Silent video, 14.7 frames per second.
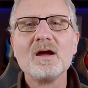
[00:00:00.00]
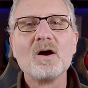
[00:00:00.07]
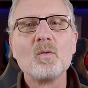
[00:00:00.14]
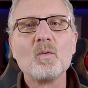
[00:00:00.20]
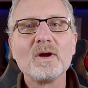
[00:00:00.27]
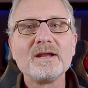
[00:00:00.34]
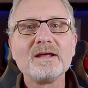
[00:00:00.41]

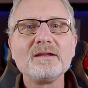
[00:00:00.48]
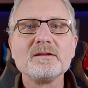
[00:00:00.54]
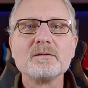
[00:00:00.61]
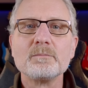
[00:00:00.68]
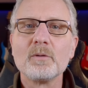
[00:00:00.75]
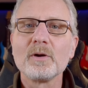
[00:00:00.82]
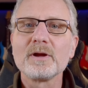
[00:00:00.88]
Within
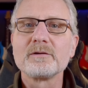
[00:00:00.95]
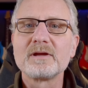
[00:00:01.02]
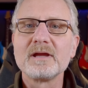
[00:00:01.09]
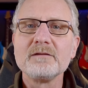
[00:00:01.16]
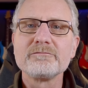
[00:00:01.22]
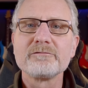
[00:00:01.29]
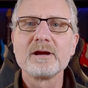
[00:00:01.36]
the Boing
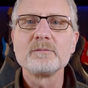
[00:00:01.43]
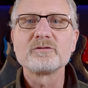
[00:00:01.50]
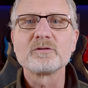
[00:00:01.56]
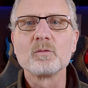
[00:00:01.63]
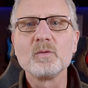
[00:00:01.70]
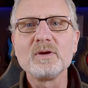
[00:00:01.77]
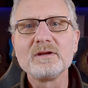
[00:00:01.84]

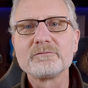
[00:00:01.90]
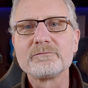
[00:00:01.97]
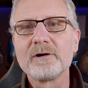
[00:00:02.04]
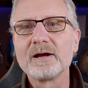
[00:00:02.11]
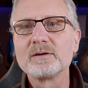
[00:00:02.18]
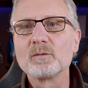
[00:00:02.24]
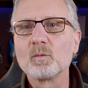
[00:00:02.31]
keyframes we
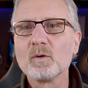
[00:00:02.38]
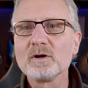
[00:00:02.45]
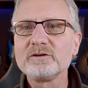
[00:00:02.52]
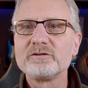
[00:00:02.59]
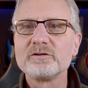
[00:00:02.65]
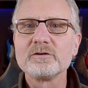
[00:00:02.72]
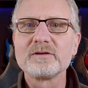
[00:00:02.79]
defined
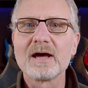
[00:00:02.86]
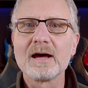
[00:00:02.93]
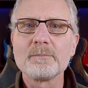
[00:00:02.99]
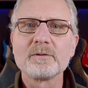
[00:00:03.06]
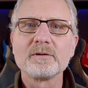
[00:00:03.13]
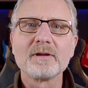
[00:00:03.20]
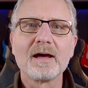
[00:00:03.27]
what should
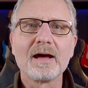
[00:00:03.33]
happen